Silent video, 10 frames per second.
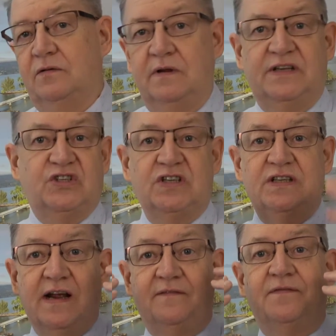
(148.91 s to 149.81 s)
It's just
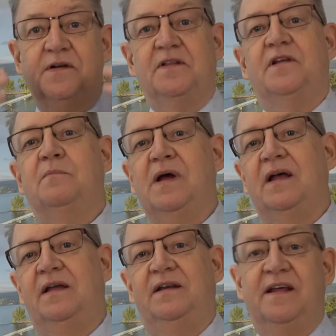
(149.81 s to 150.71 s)
not front of their
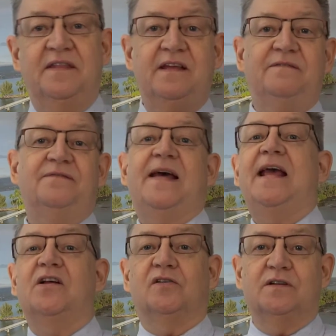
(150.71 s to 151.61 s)
mind. Nothing
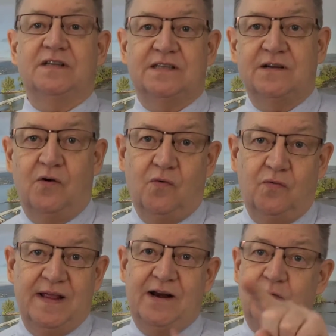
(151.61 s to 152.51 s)
failed, so
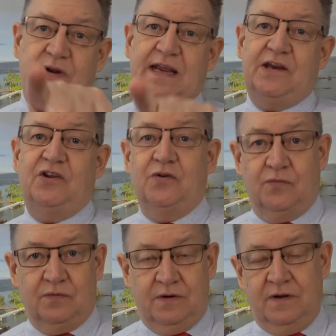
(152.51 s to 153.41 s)
they don't need
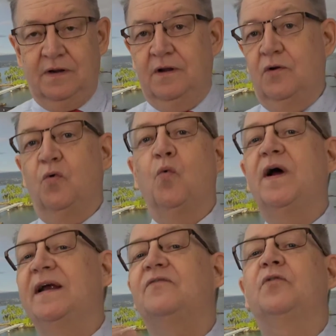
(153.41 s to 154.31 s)
you.
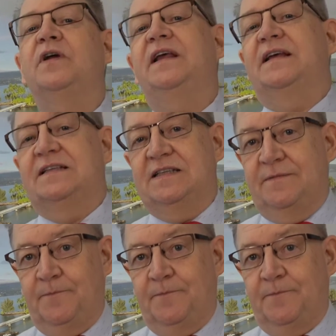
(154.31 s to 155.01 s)
Whatever it is,